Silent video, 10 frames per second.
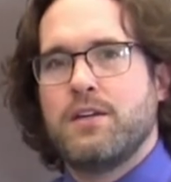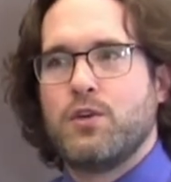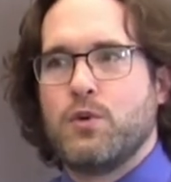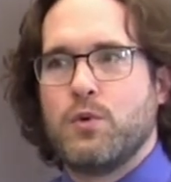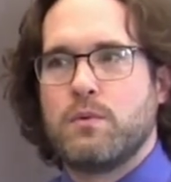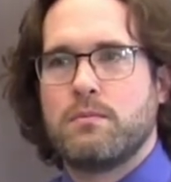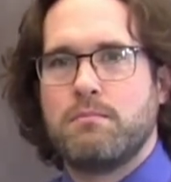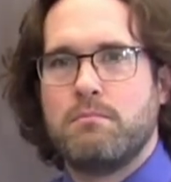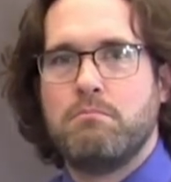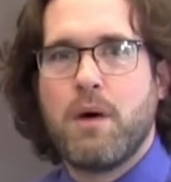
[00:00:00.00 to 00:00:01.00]
you
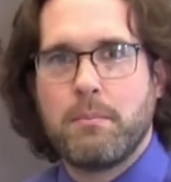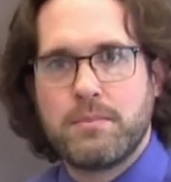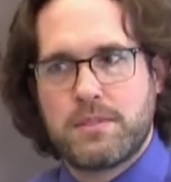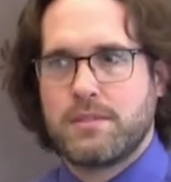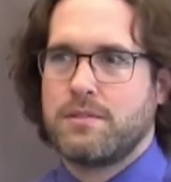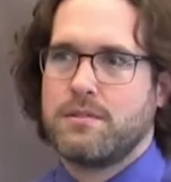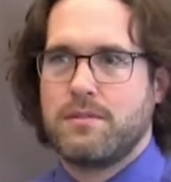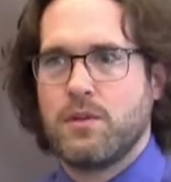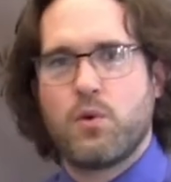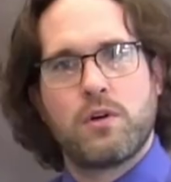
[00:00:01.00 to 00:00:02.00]
bumped
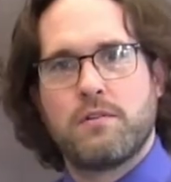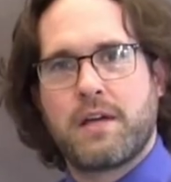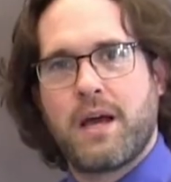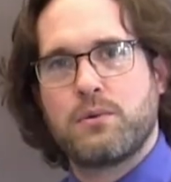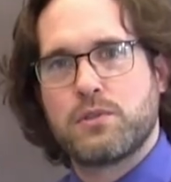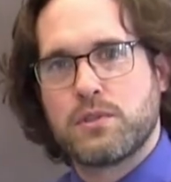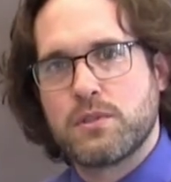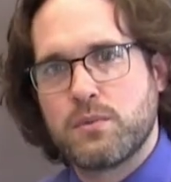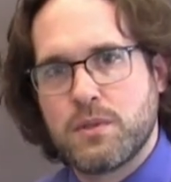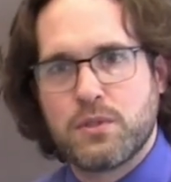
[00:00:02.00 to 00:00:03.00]
the corner of a
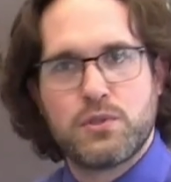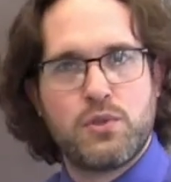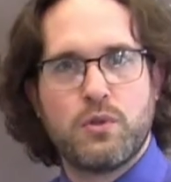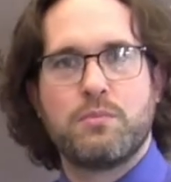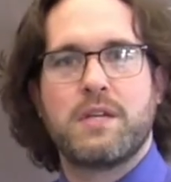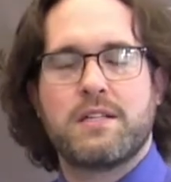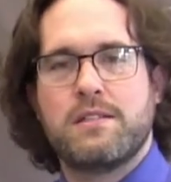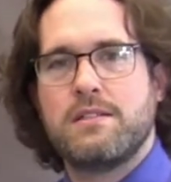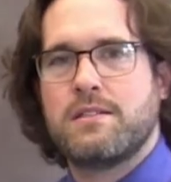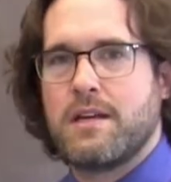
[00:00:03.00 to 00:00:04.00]
counter with your solar
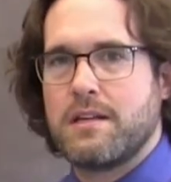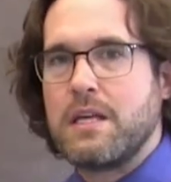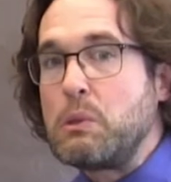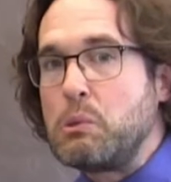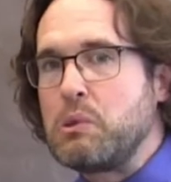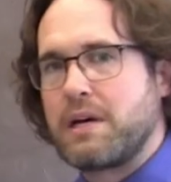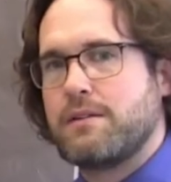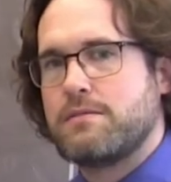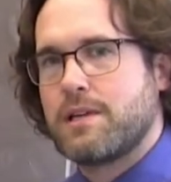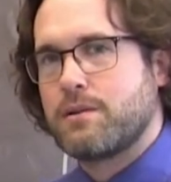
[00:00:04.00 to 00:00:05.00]
plexus, and ew kind
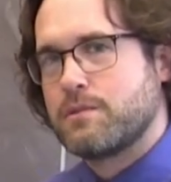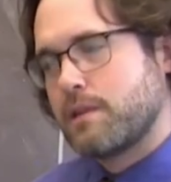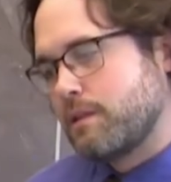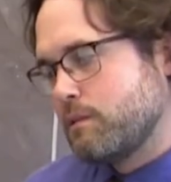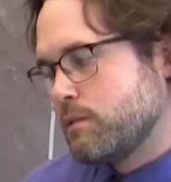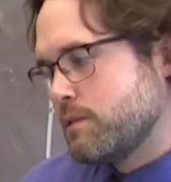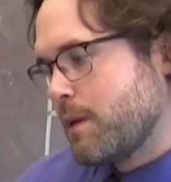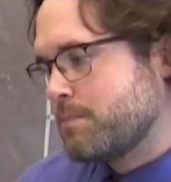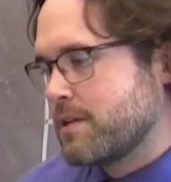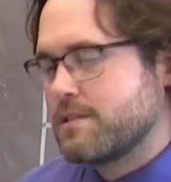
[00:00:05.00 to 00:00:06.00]
of sounds like you
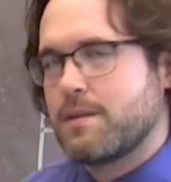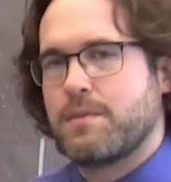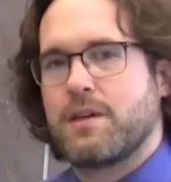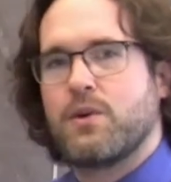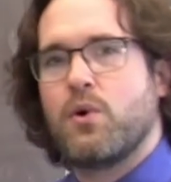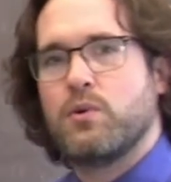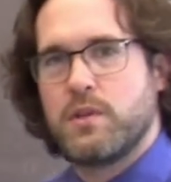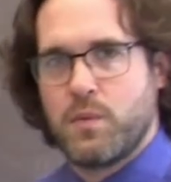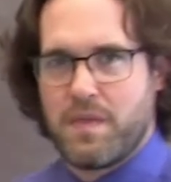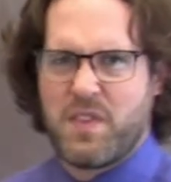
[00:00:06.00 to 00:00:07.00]
stepped on something cold
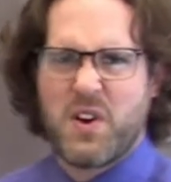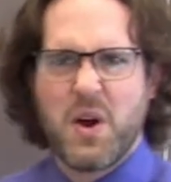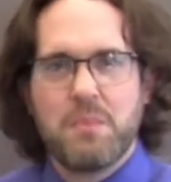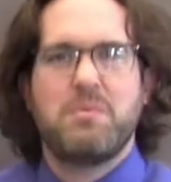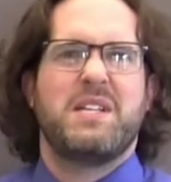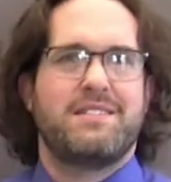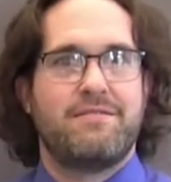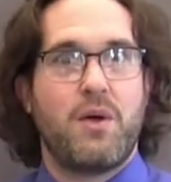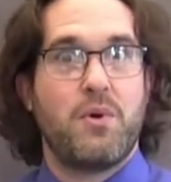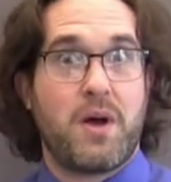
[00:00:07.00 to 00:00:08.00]
and wet. They're unpleasant
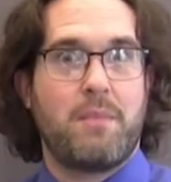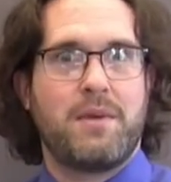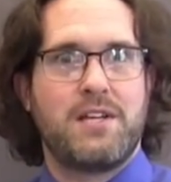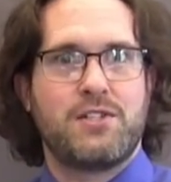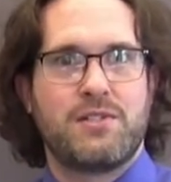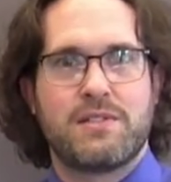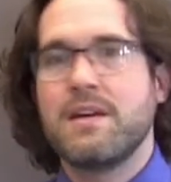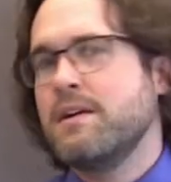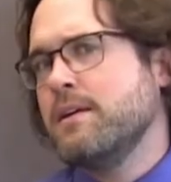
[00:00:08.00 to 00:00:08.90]
vowel combinations